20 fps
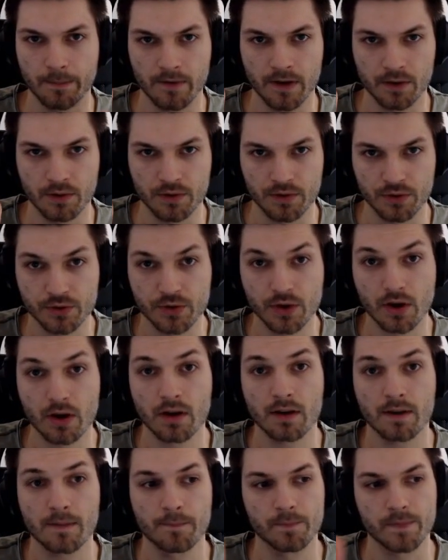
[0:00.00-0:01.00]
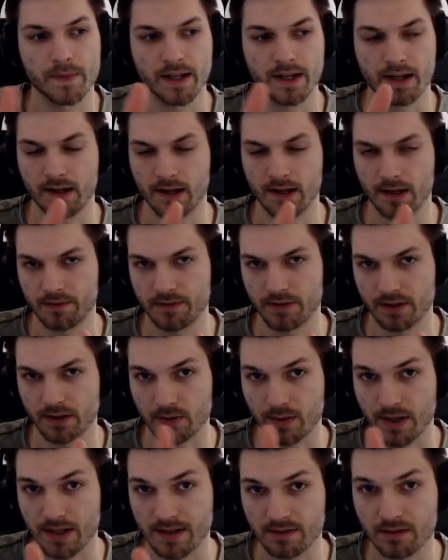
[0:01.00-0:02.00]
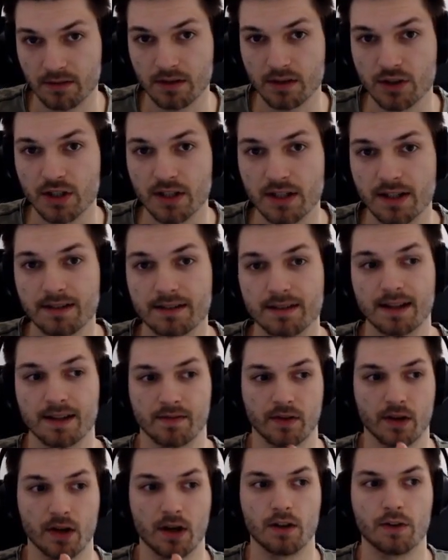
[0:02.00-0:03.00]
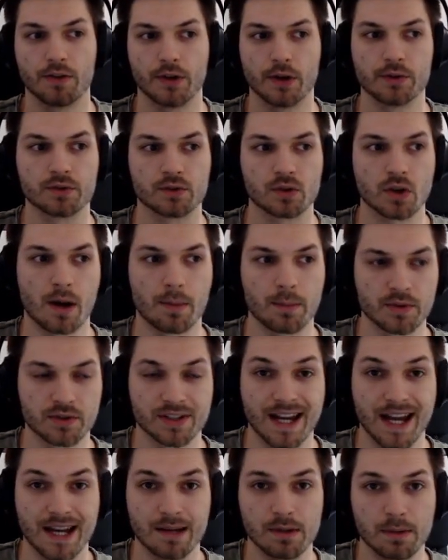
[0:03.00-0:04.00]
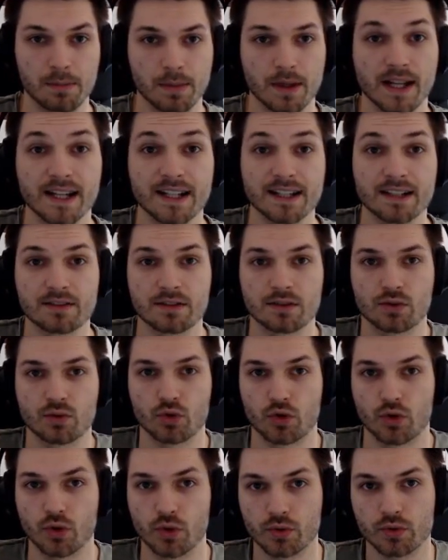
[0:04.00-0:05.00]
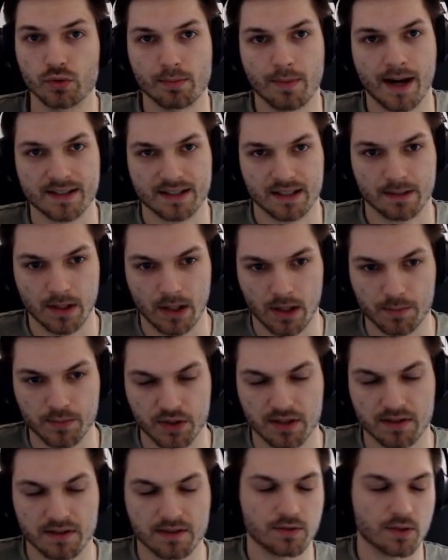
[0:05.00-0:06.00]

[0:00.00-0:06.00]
strong, that have great synergies, and all those combos can be played due to Mastermind options.